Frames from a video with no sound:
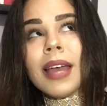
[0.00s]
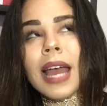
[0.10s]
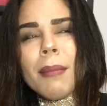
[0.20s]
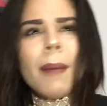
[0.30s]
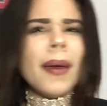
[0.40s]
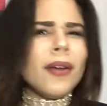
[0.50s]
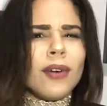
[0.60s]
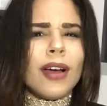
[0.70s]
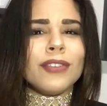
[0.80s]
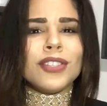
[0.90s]
Am I better
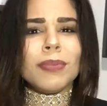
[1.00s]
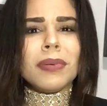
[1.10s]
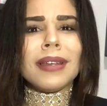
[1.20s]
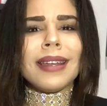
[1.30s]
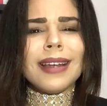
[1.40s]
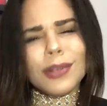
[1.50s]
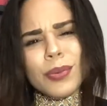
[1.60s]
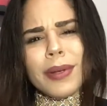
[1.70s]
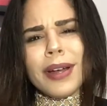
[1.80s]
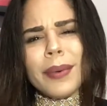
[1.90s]
off shipping it
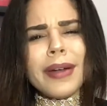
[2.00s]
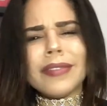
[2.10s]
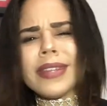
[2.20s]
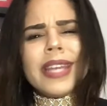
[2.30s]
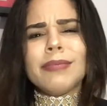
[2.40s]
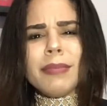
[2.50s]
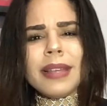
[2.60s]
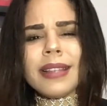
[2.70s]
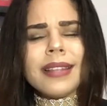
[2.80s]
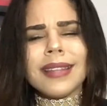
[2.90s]
elsewhere, or whatever the case may
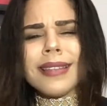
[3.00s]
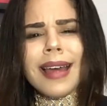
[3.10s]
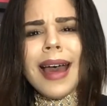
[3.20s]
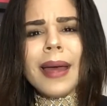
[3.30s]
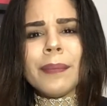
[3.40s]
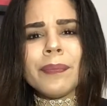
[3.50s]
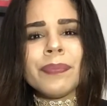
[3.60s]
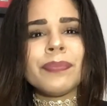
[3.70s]
be? Things like that.